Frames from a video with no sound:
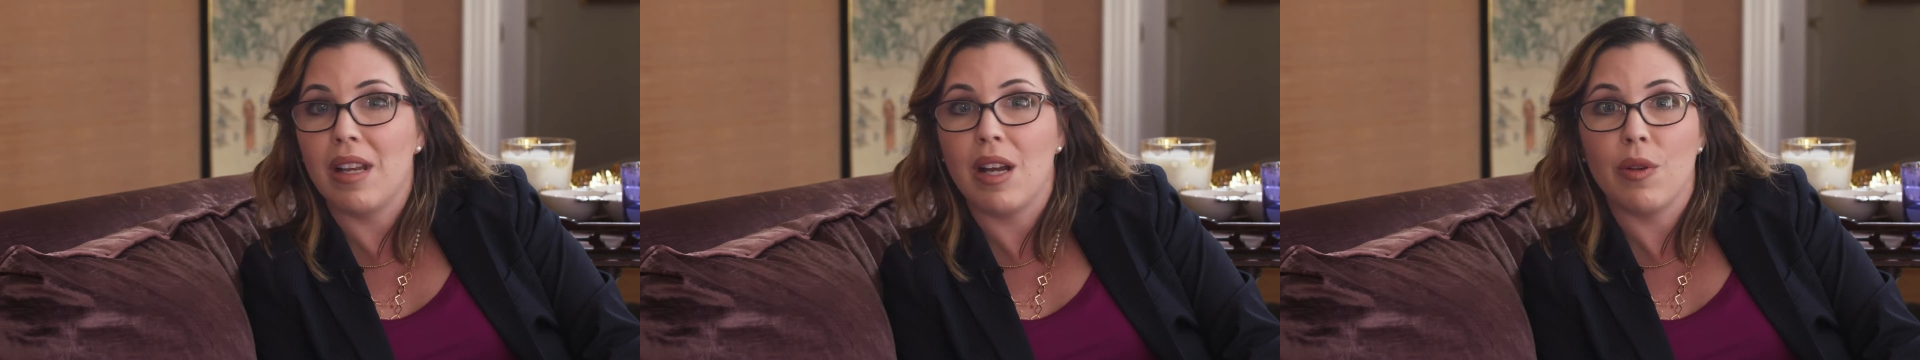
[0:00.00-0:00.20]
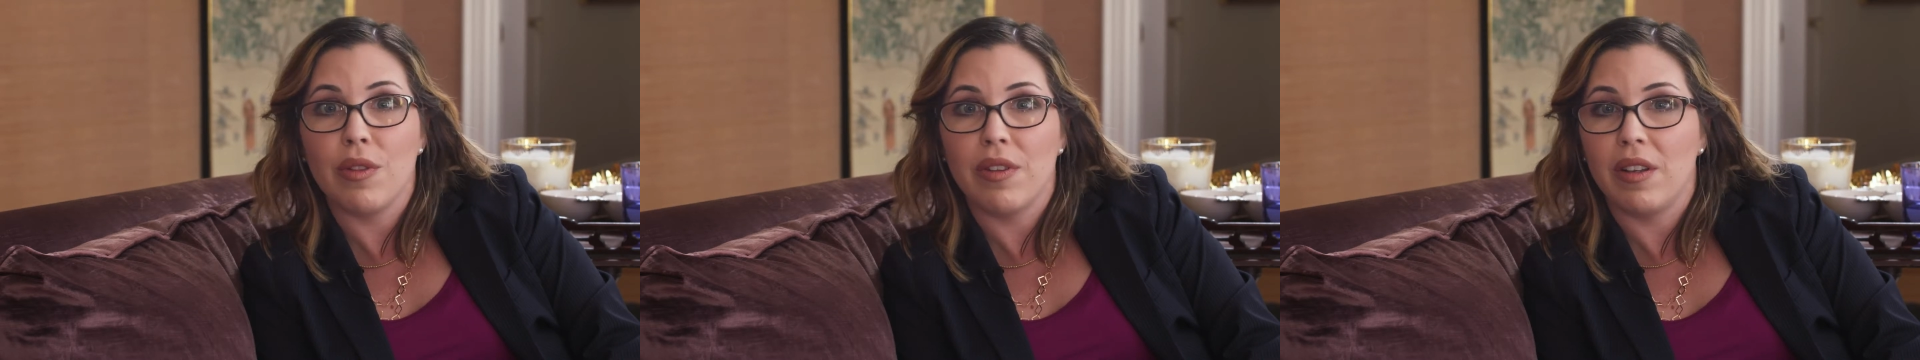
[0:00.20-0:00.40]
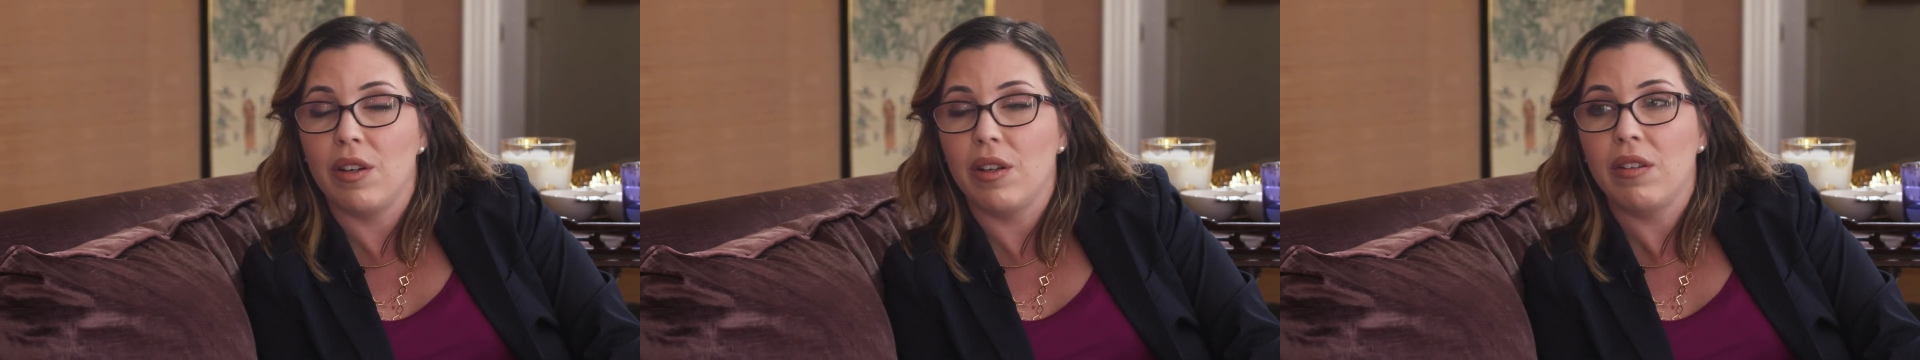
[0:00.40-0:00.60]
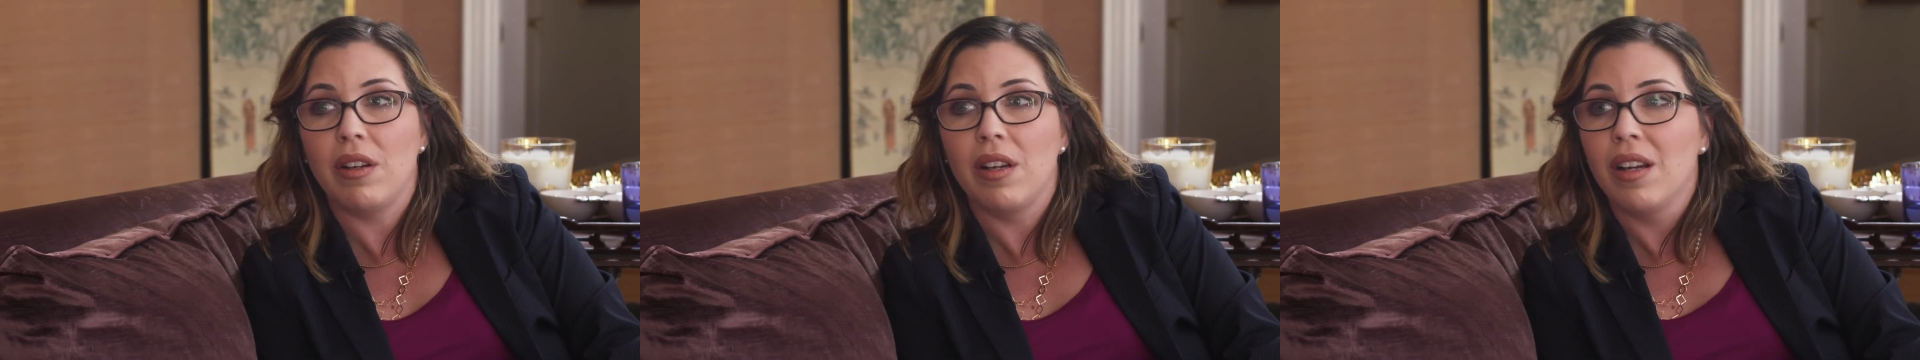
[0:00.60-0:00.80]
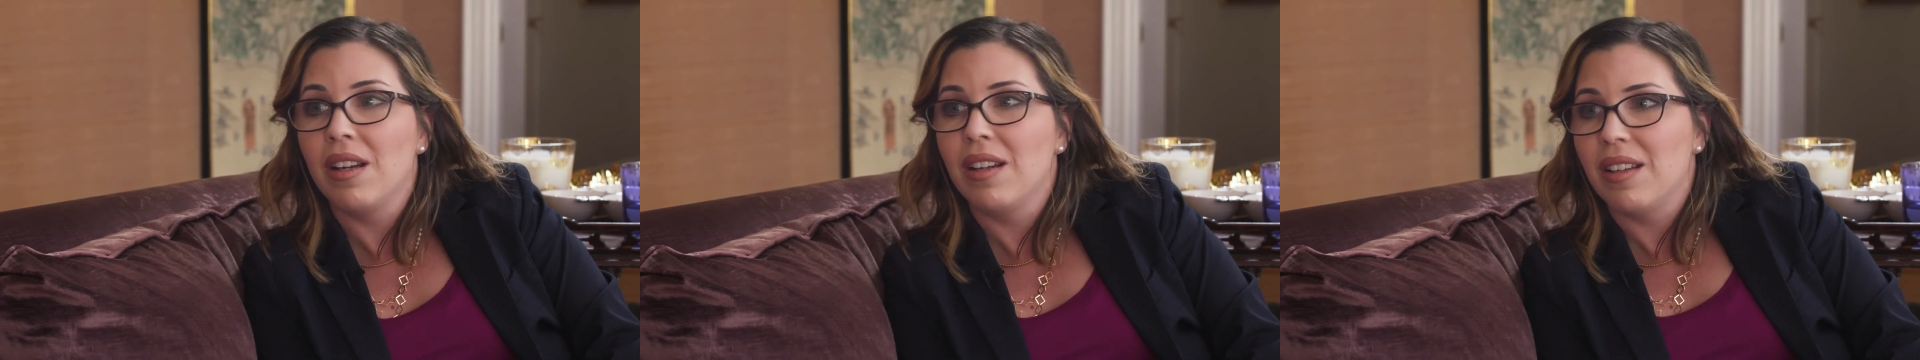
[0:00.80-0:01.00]
out there?
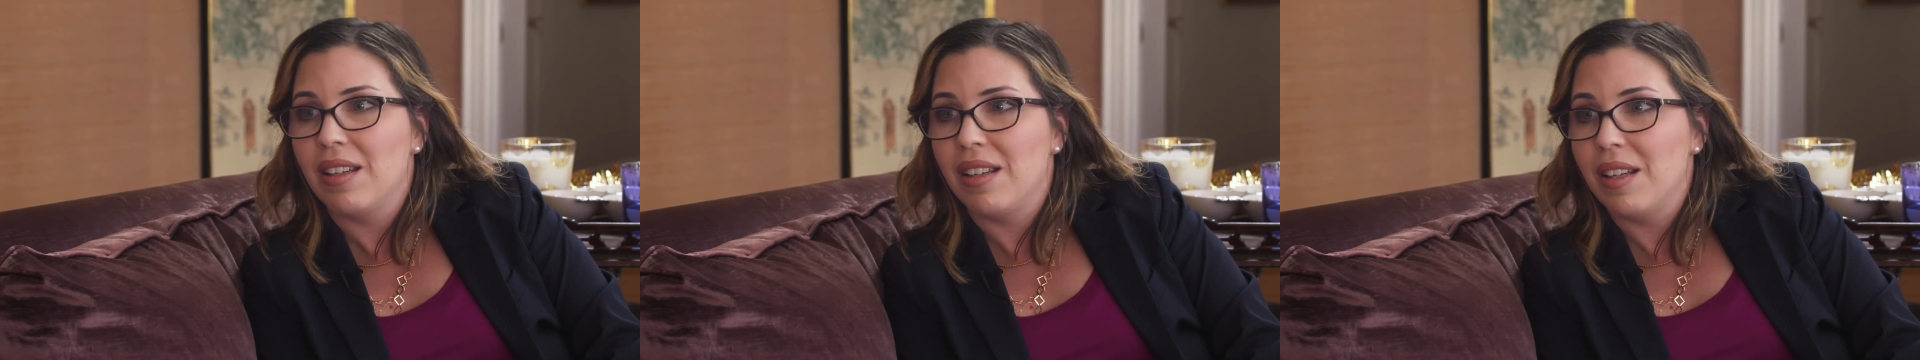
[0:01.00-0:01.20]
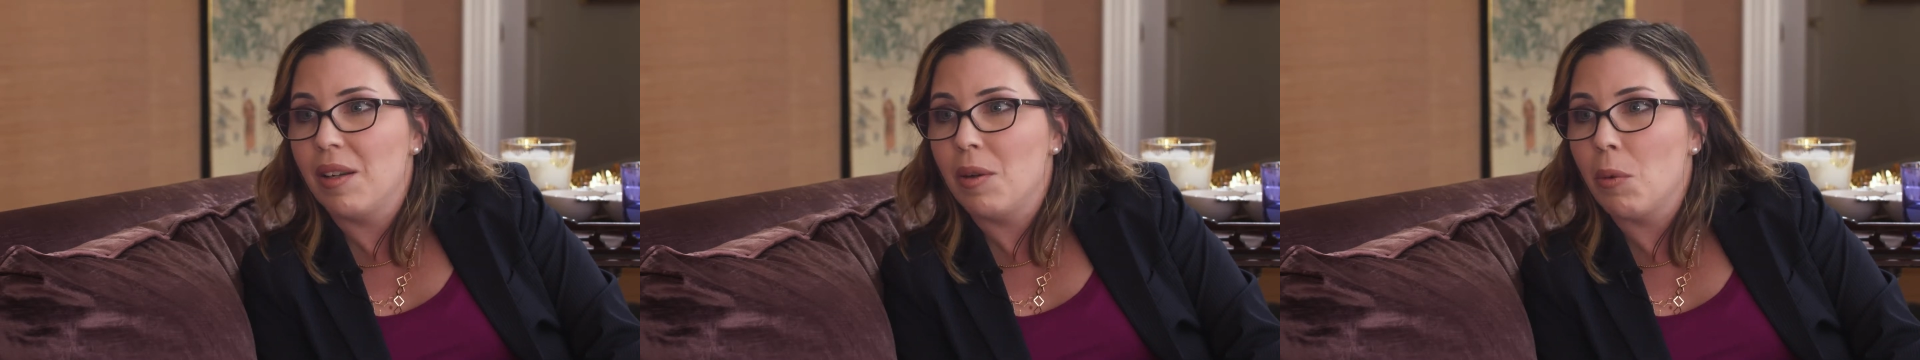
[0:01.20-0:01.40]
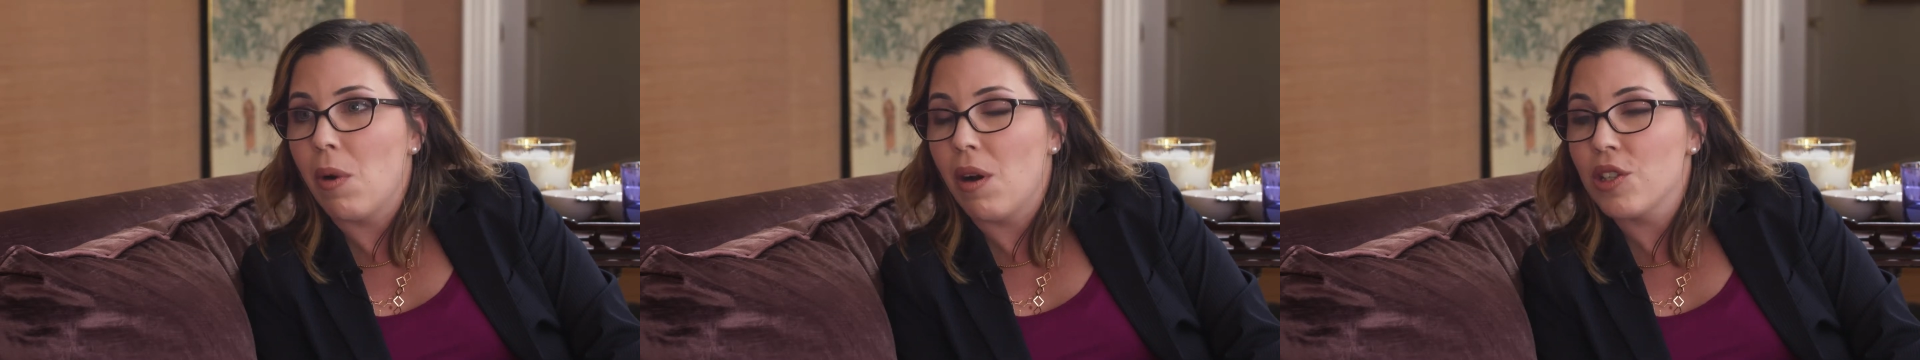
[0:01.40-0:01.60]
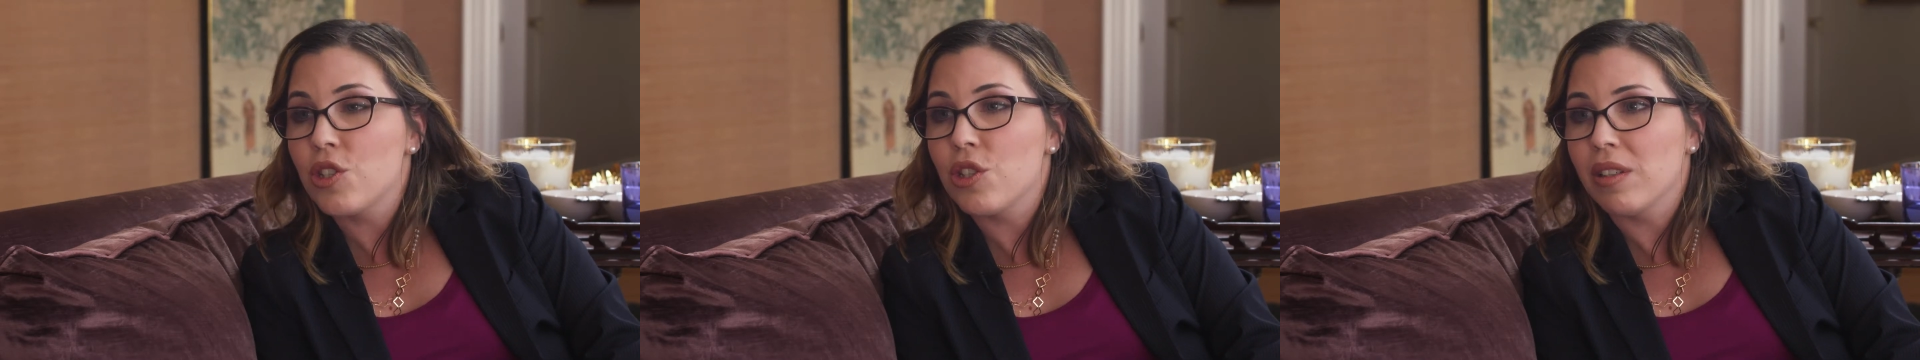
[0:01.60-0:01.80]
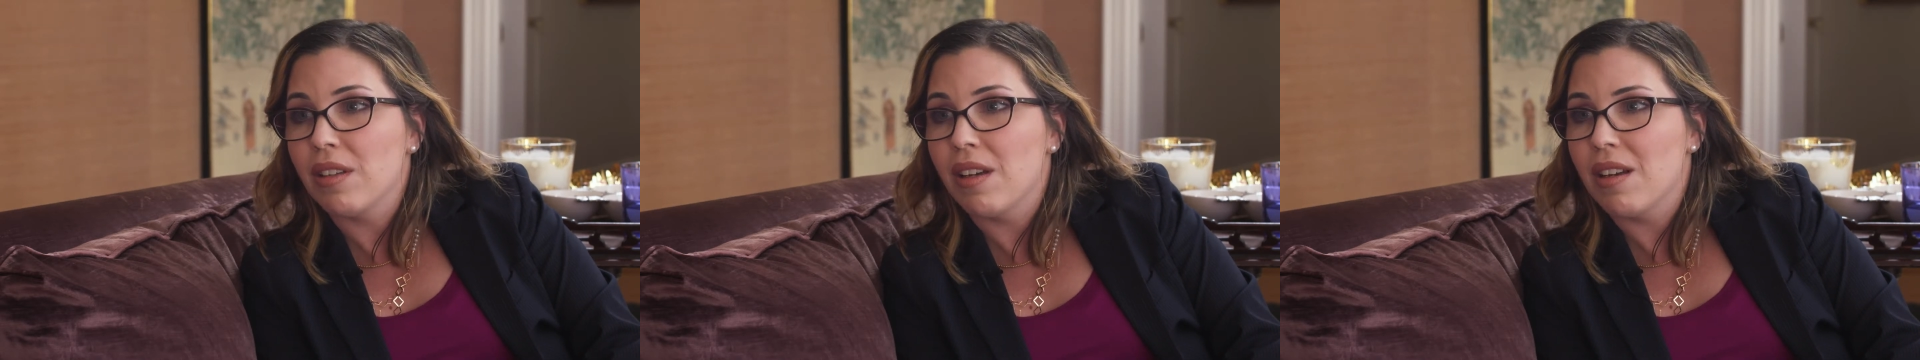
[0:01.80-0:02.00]
uh, watching